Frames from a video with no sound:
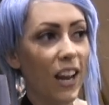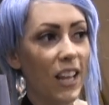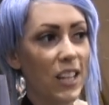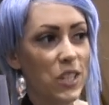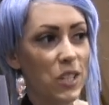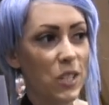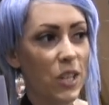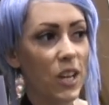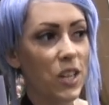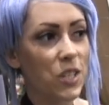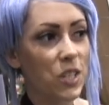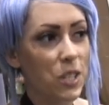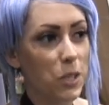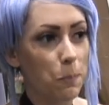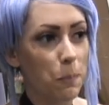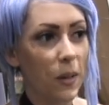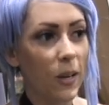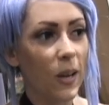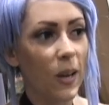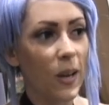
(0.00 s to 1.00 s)
it's not just
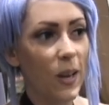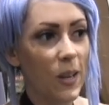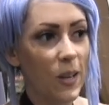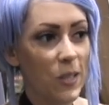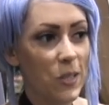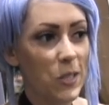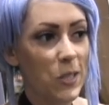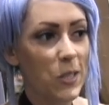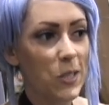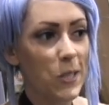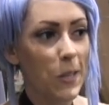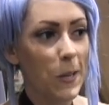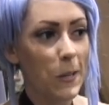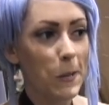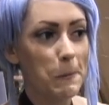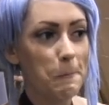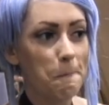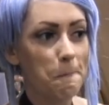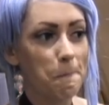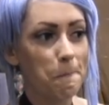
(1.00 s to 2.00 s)
because
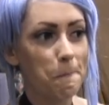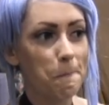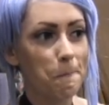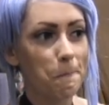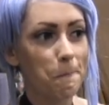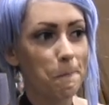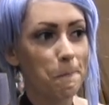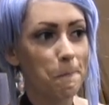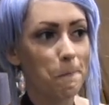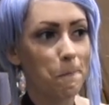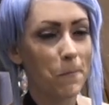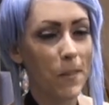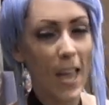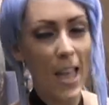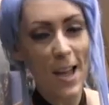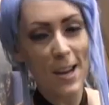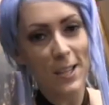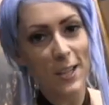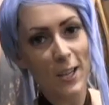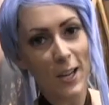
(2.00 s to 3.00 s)

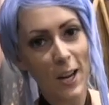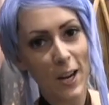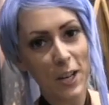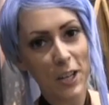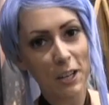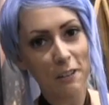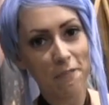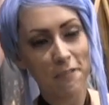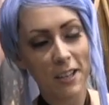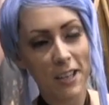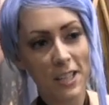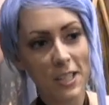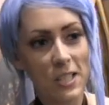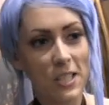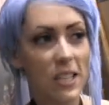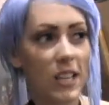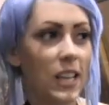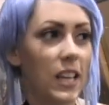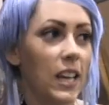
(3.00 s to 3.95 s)
Andy and I are good friends.